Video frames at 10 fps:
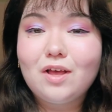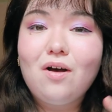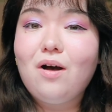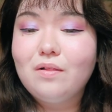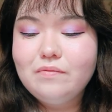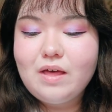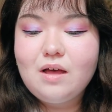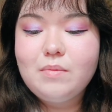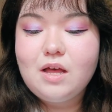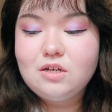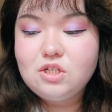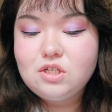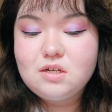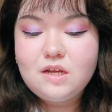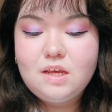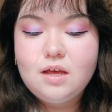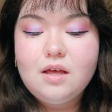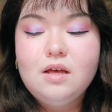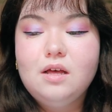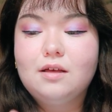of like all of them and she
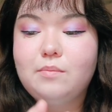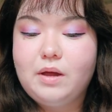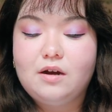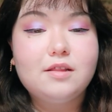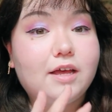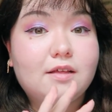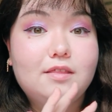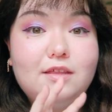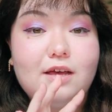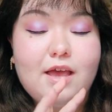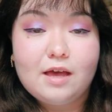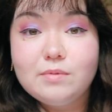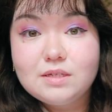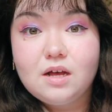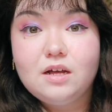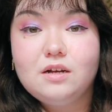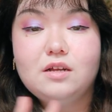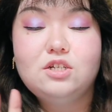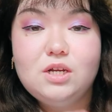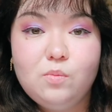compared like the Amazon
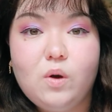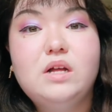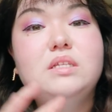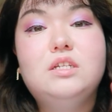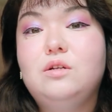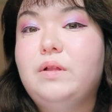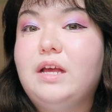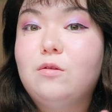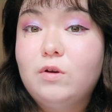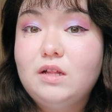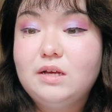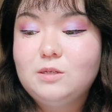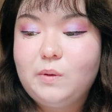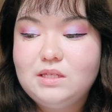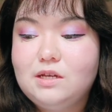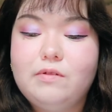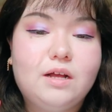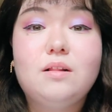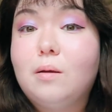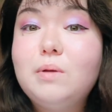cheap ones to like the really expensive
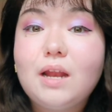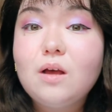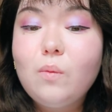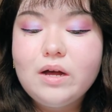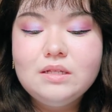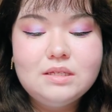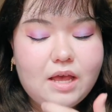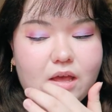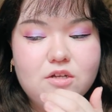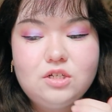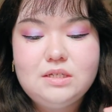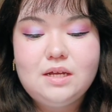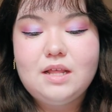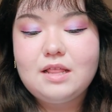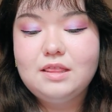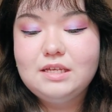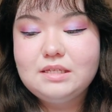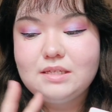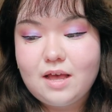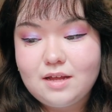like Glamnetic ones and she said that
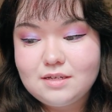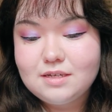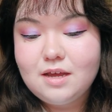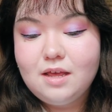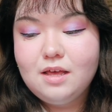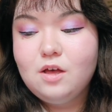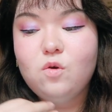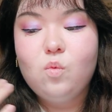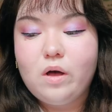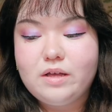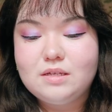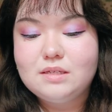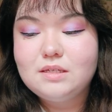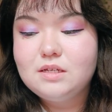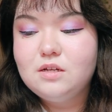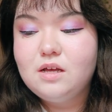this set was